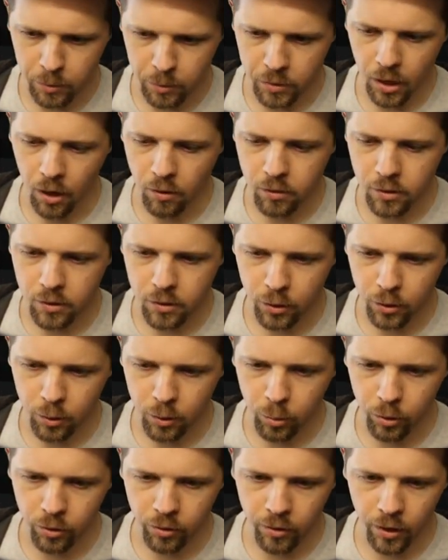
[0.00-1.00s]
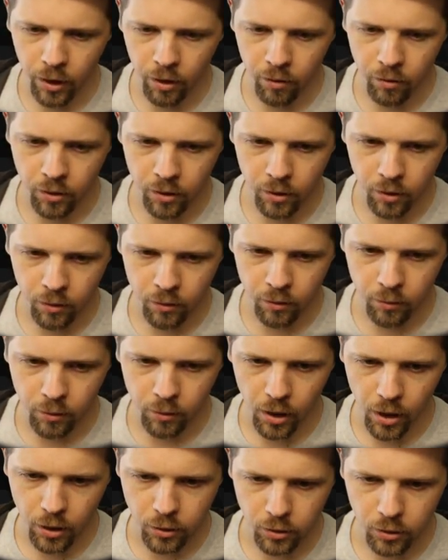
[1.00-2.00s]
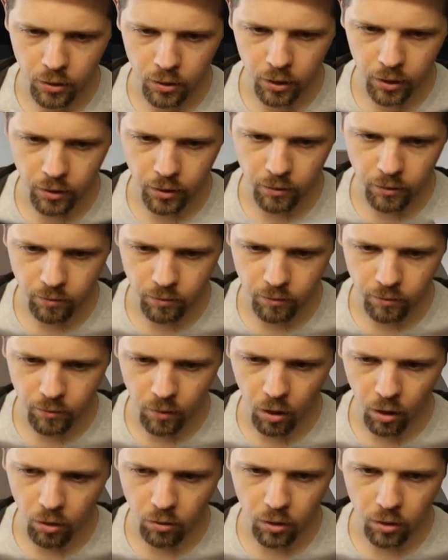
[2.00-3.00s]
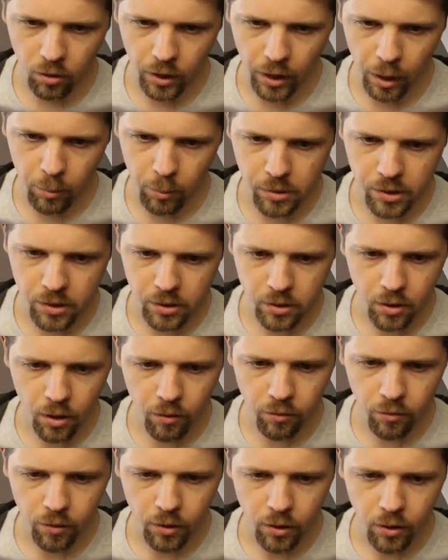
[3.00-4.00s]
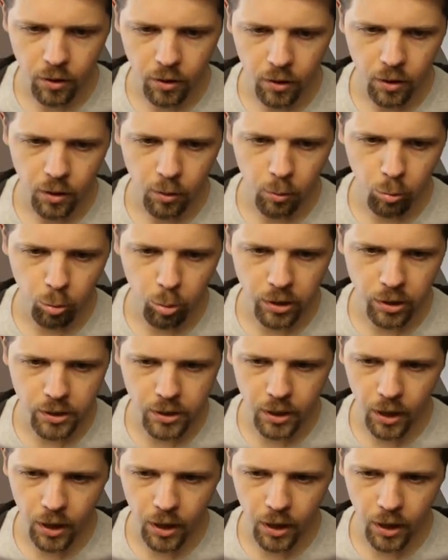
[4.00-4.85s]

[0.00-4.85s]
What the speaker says: houses could burn down and it would actually like all collapse and stuff. But